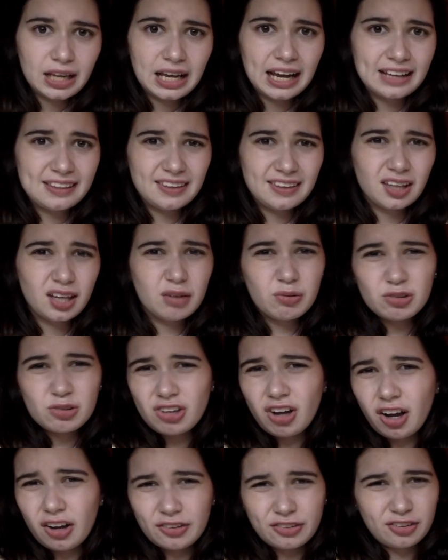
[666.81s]
I think it was
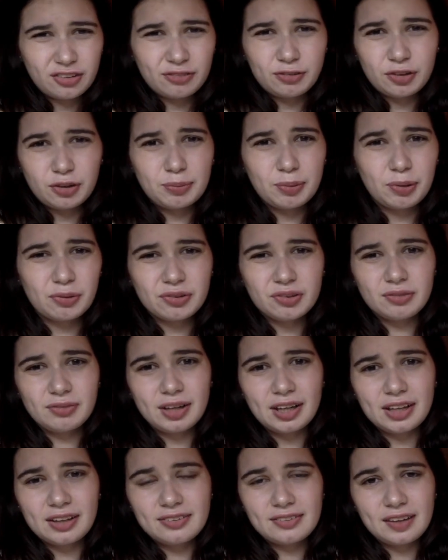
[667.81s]
toxic for the both of
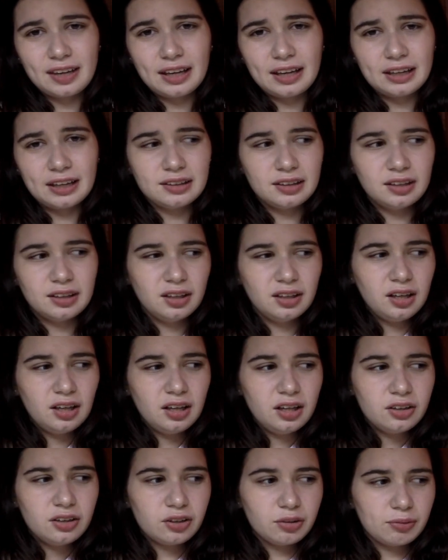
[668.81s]
us, and
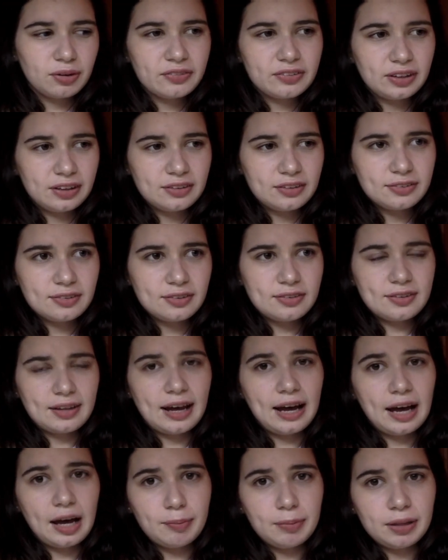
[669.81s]
there was an instance
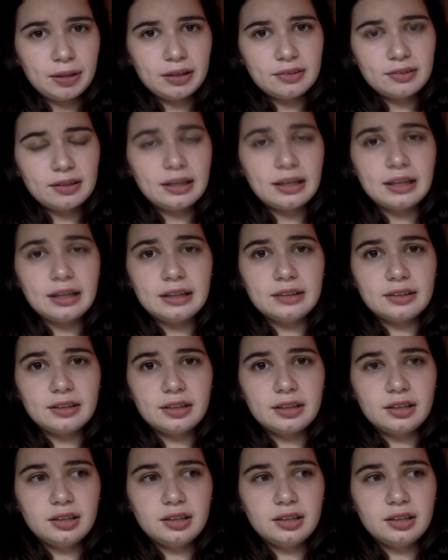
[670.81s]
that happened, and